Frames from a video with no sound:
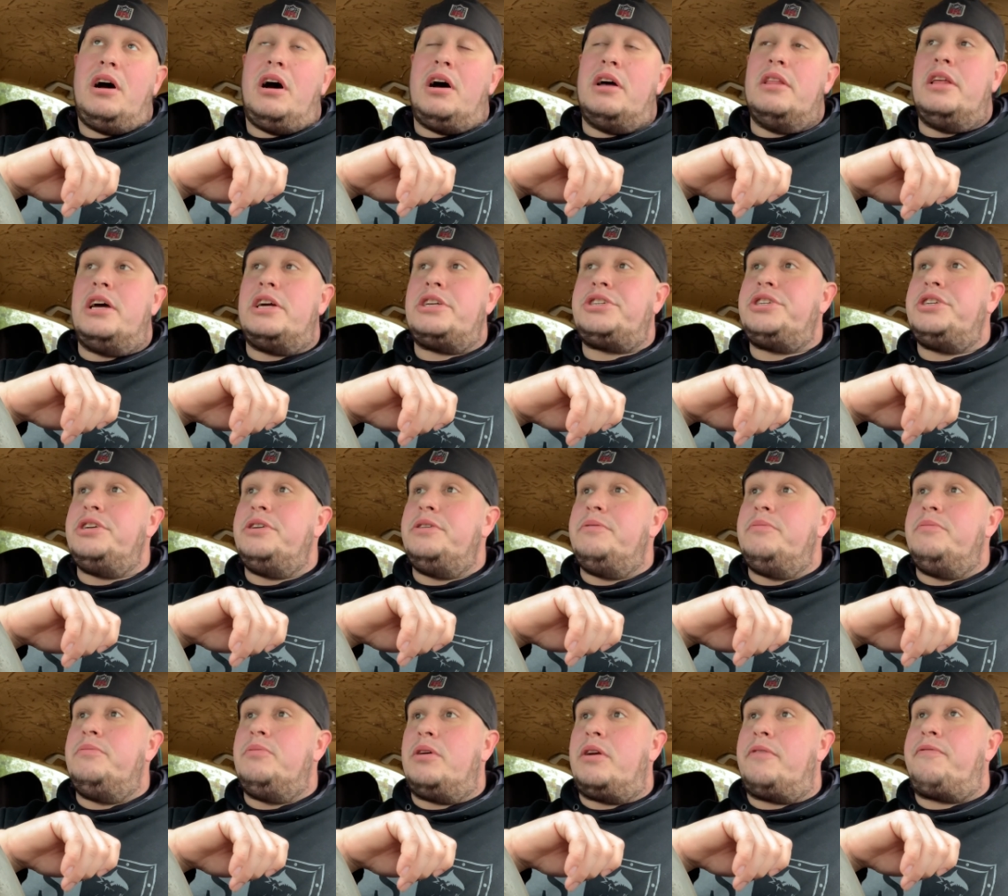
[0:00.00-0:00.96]
Unless
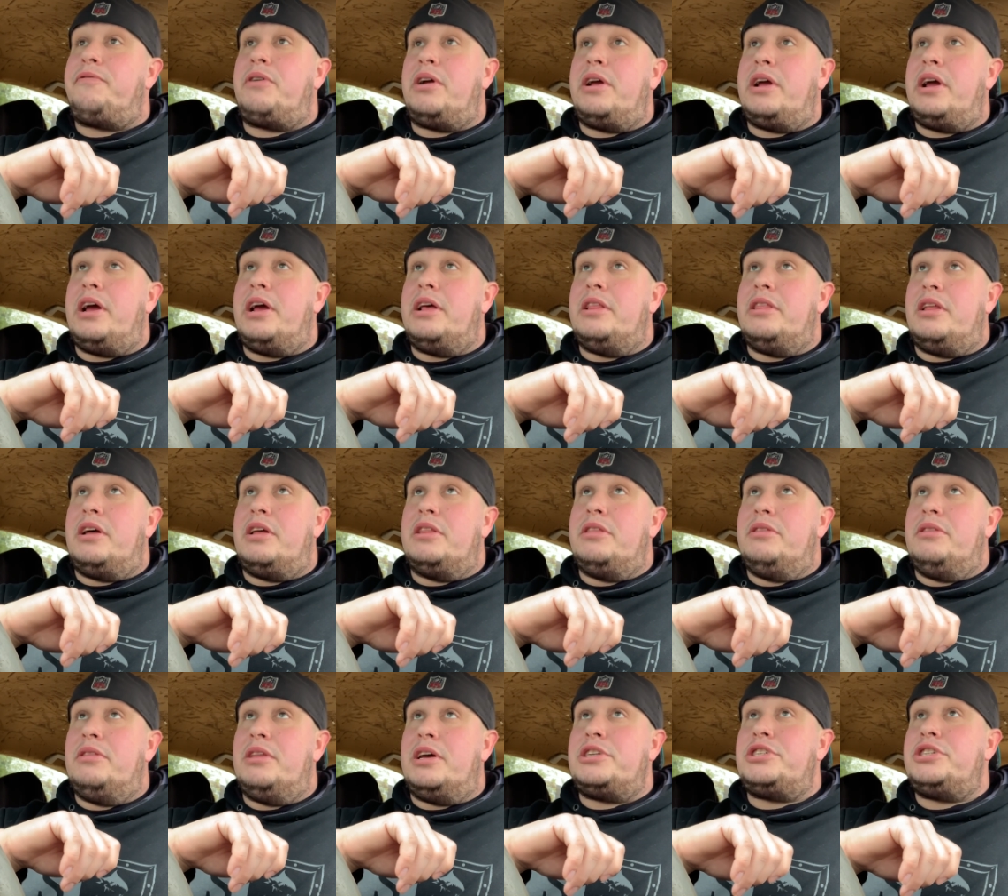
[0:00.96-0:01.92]
you want a fr-
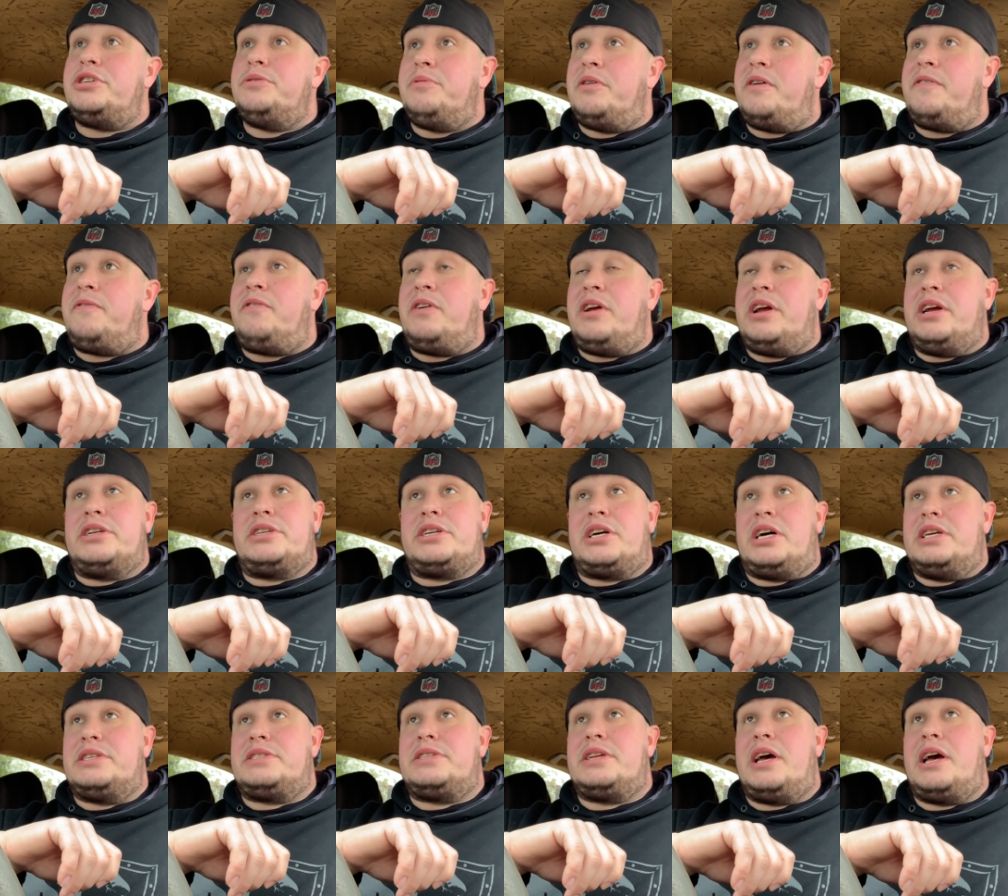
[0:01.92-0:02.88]
unless you want a
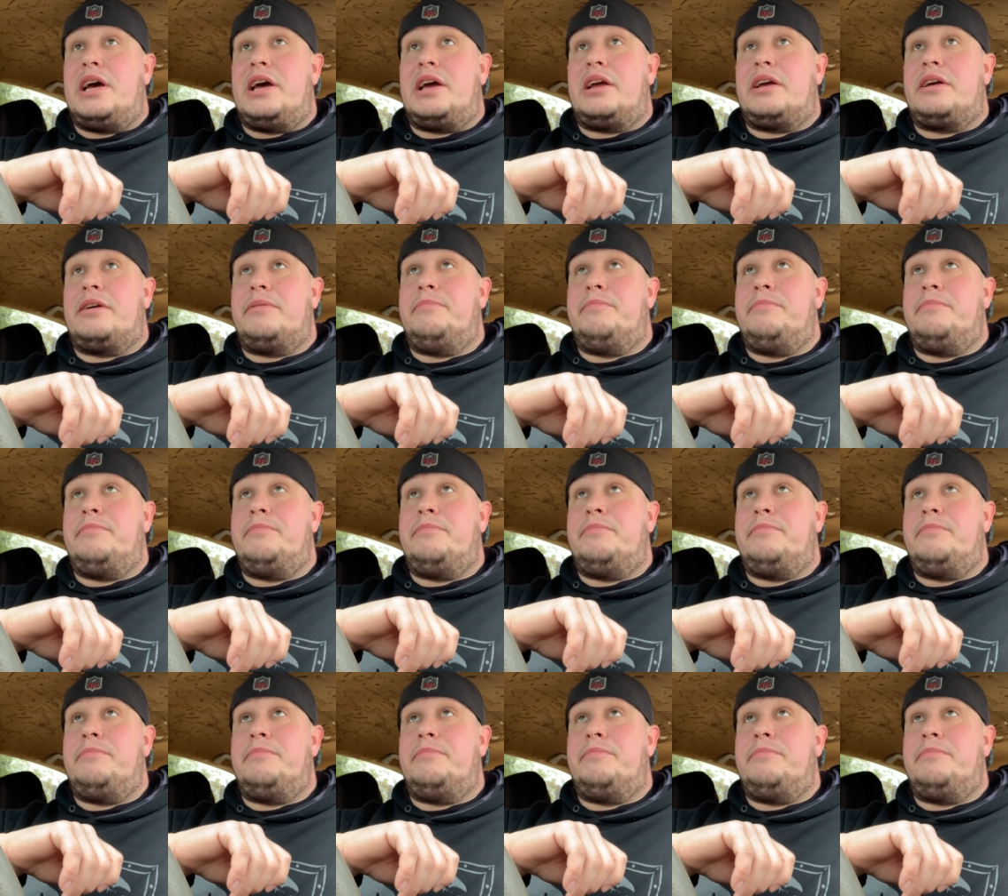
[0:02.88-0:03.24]
franchise tag,